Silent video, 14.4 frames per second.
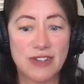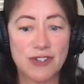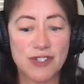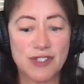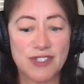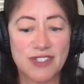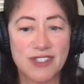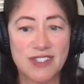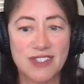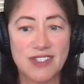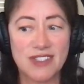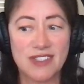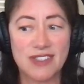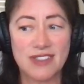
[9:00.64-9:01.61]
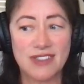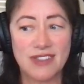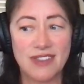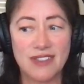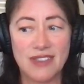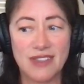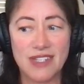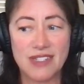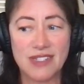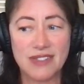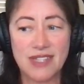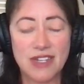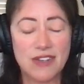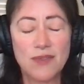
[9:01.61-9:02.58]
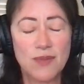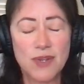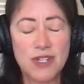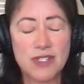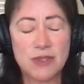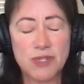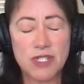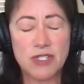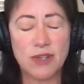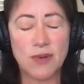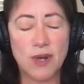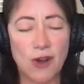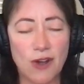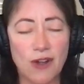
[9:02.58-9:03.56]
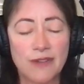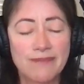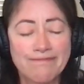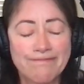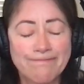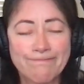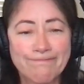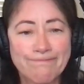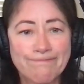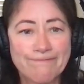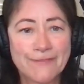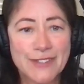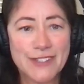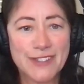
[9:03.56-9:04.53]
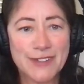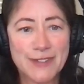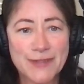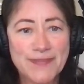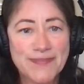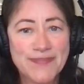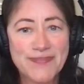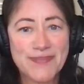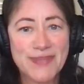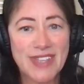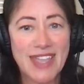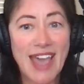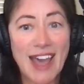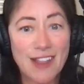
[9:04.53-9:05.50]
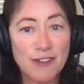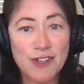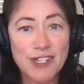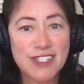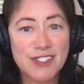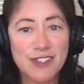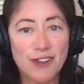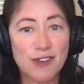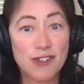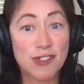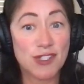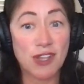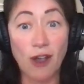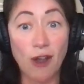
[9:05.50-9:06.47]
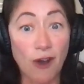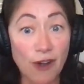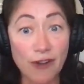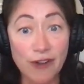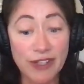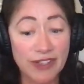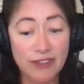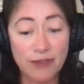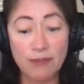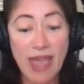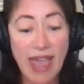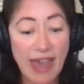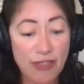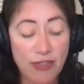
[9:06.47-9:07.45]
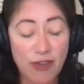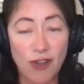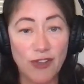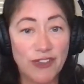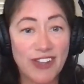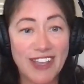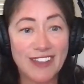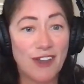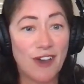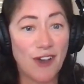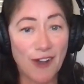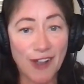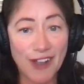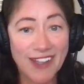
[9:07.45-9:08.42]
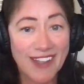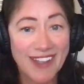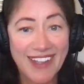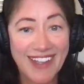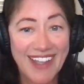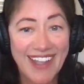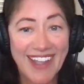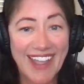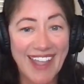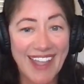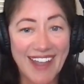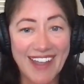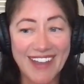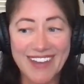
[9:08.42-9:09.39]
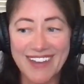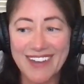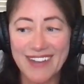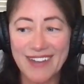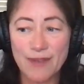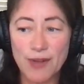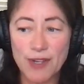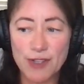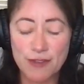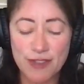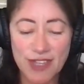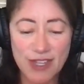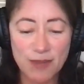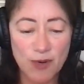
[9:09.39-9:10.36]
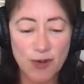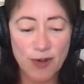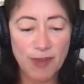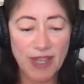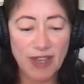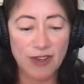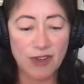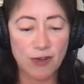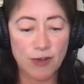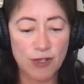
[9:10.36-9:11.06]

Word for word: they're just it, they don't want it to be so hard. So mm-hmm. calories yeah. are just hard. It's math all day long. And mm-hmm. uh, when you think more about